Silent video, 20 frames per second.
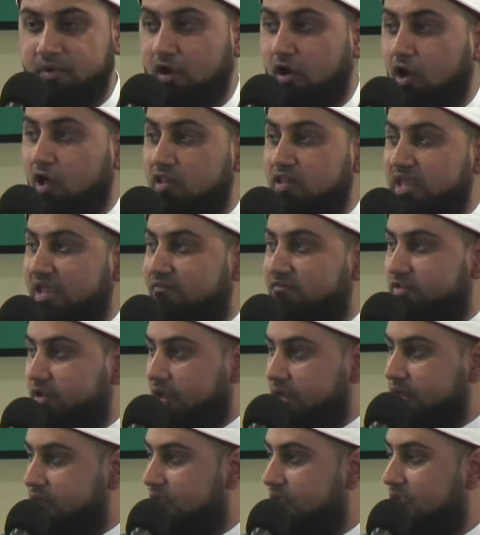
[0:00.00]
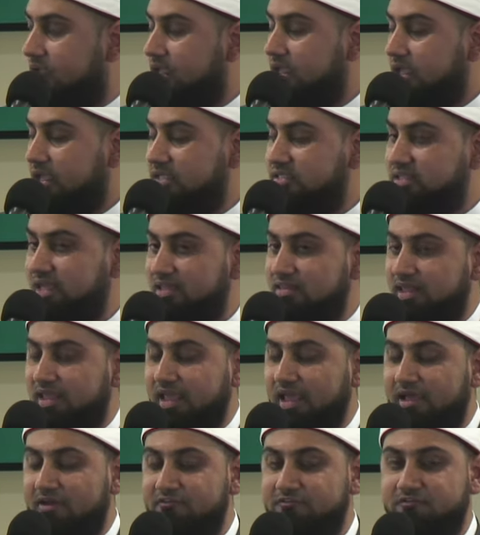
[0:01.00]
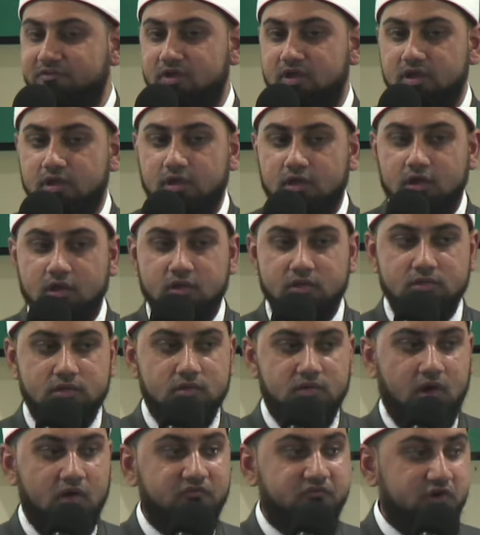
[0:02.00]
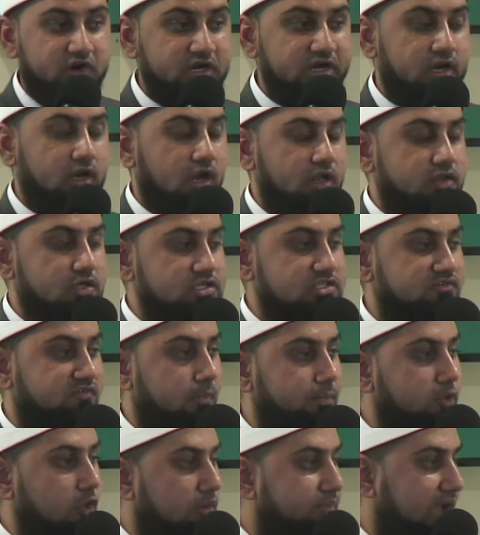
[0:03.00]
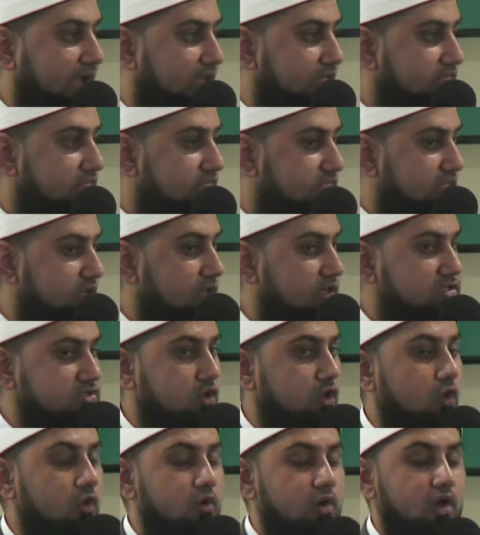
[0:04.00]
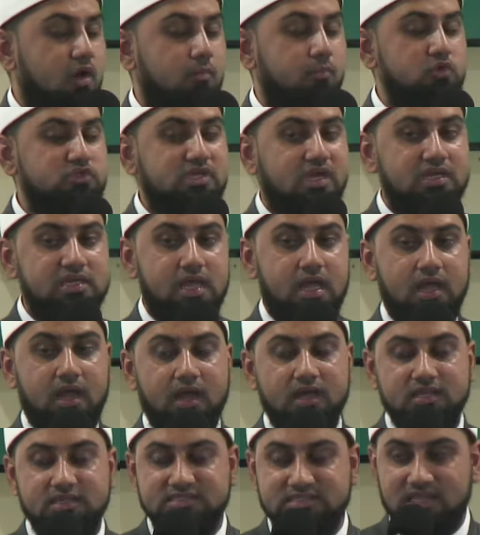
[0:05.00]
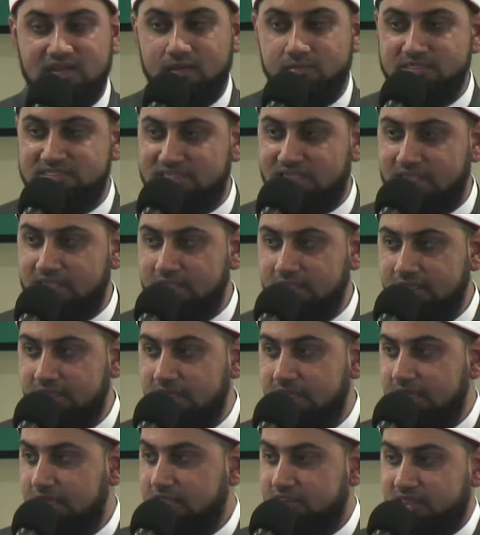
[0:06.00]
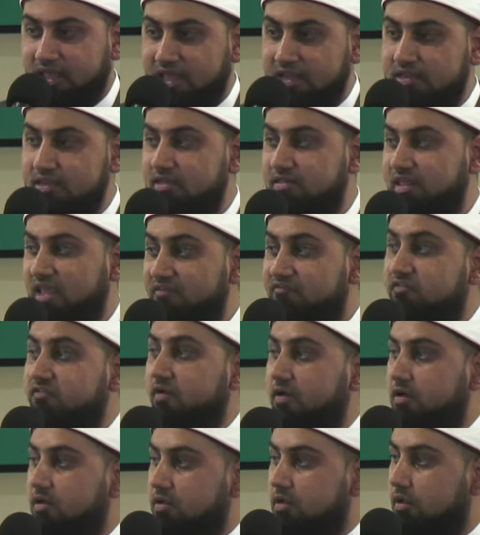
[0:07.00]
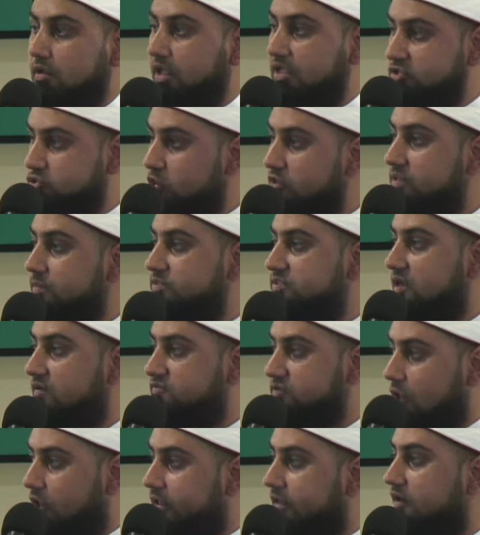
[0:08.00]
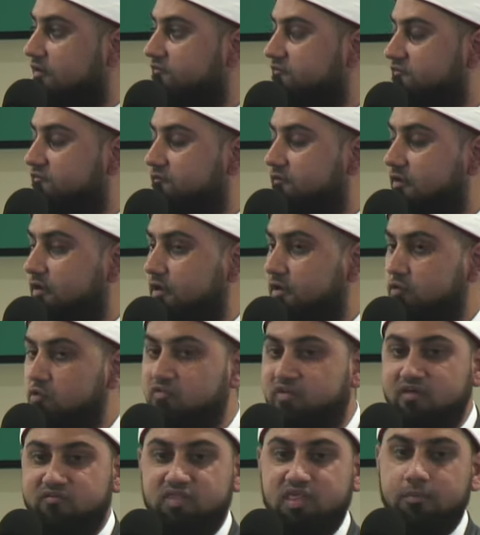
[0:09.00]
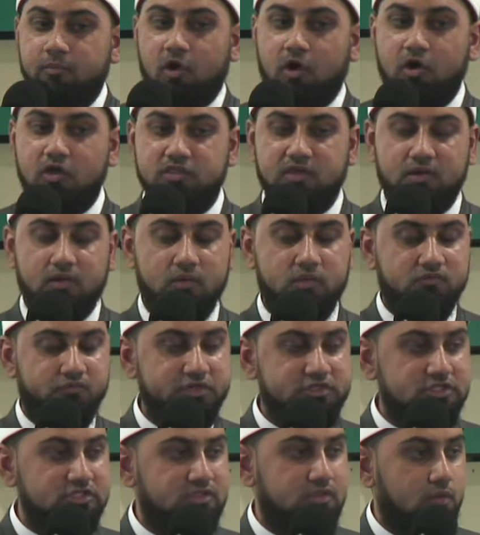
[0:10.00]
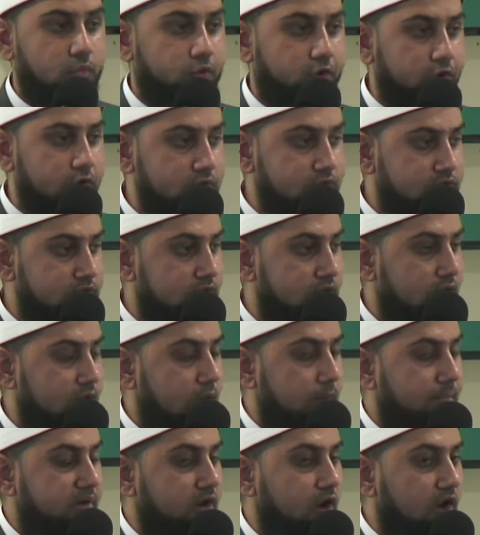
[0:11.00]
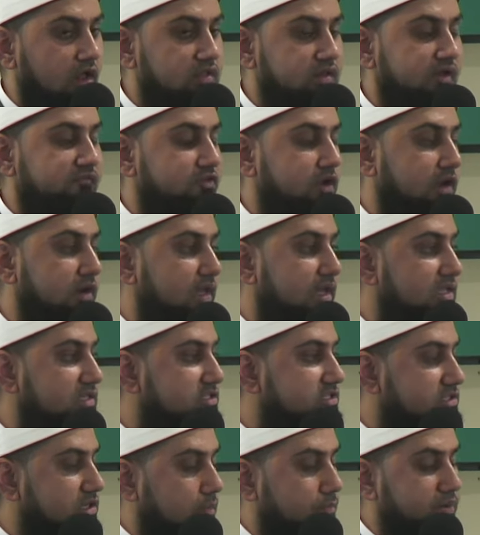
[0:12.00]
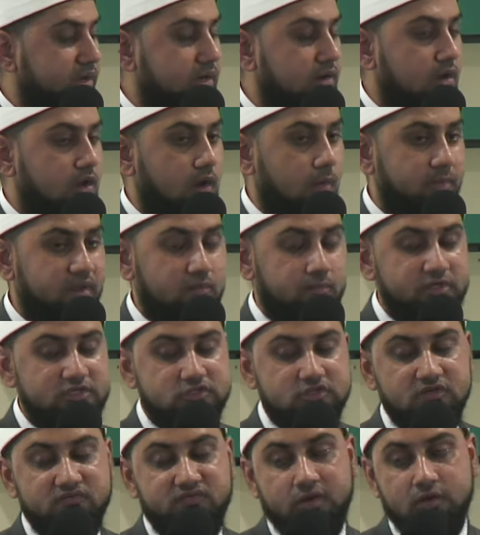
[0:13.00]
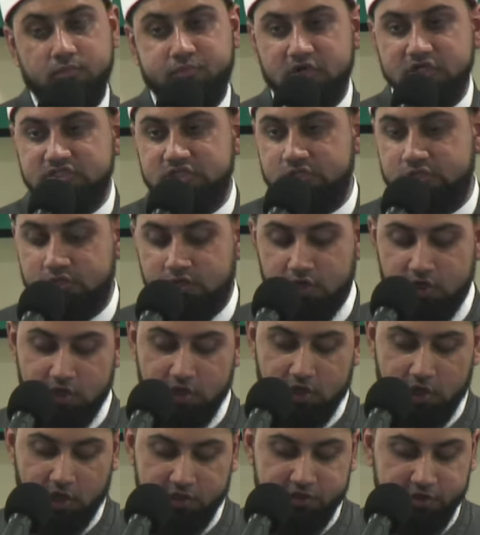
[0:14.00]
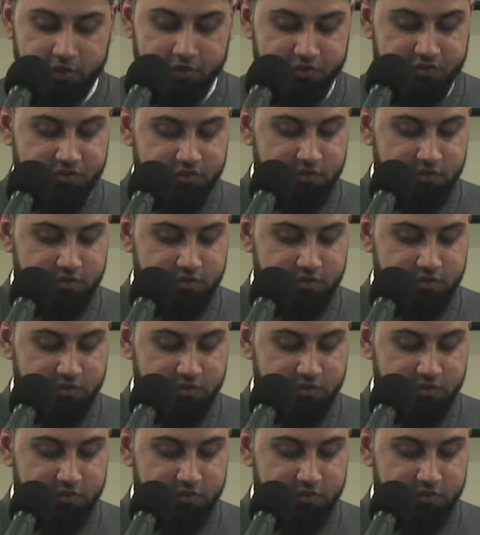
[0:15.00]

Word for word: all they have done is that they have averted others from your path. So Musa salam is saying that they've enjoyed themselves long enough. You've given them all the, the riches in the world, but all they have done is commit mischief and oppression on the earth.